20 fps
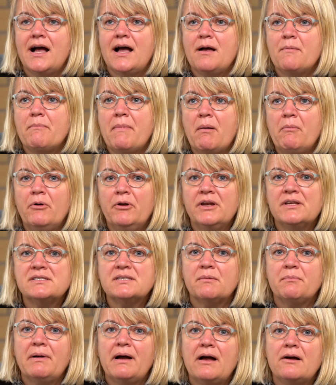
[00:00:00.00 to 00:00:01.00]
memories
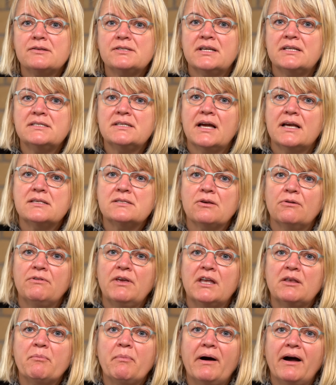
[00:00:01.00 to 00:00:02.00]
about
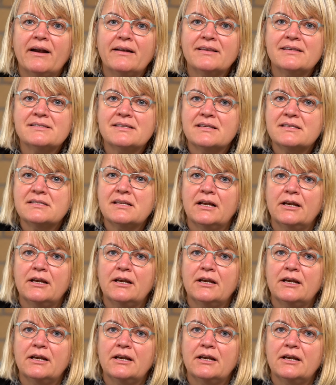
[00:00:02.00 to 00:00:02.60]
anti-Soviet partisans